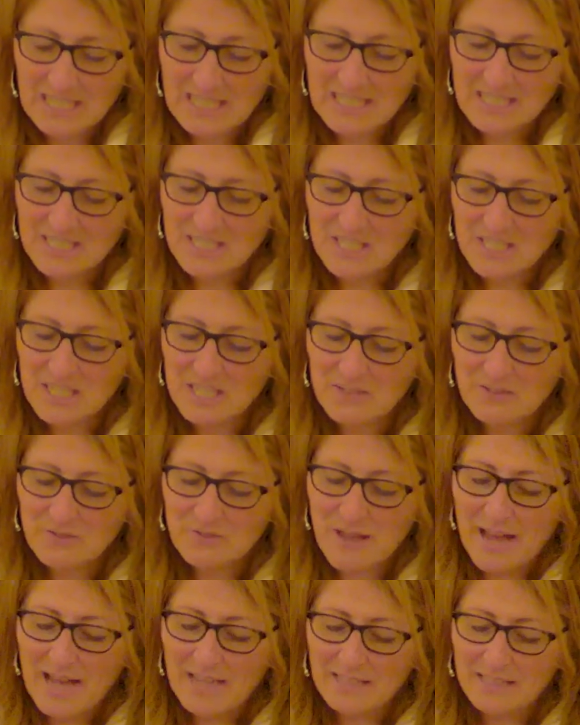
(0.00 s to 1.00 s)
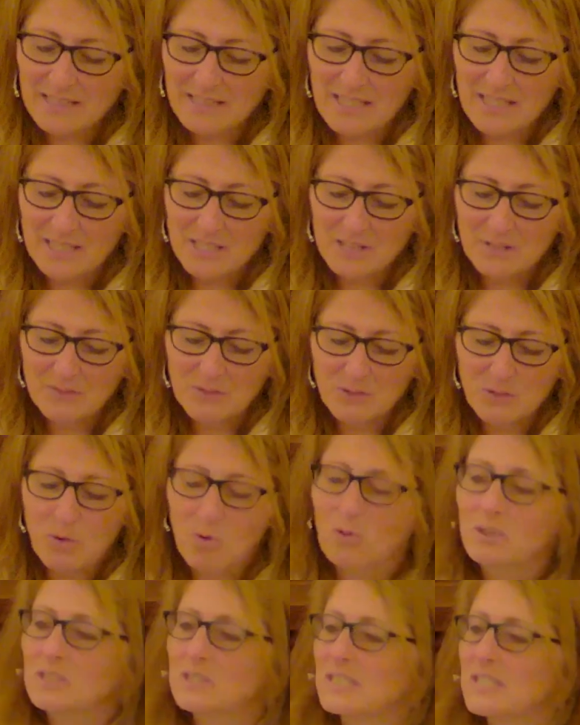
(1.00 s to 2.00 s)
Is it, in fact, the end of the
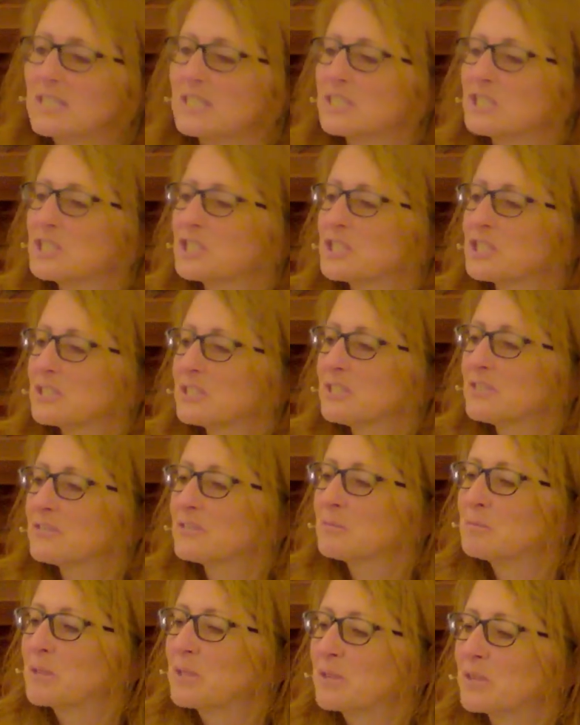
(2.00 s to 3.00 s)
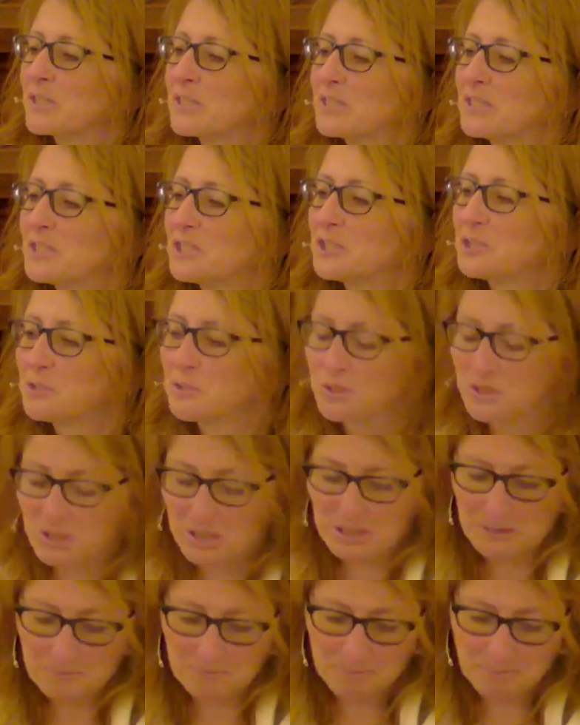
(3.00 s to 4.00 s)
golden age of American
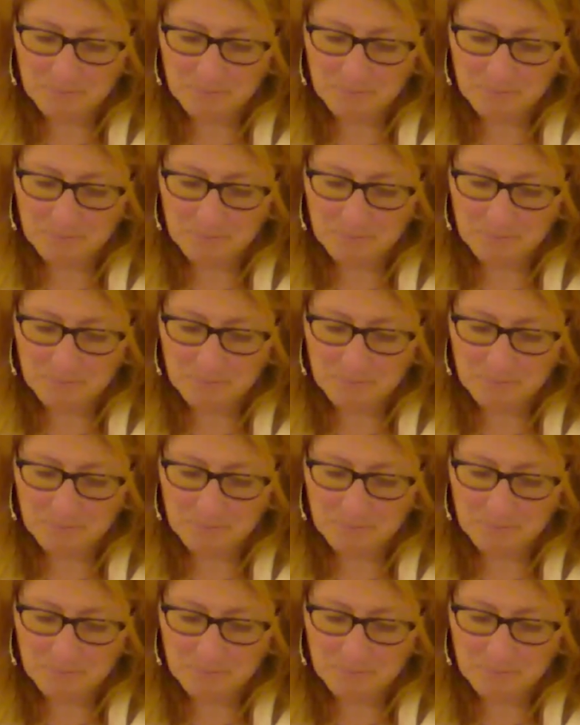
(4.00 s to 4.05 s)
Jews?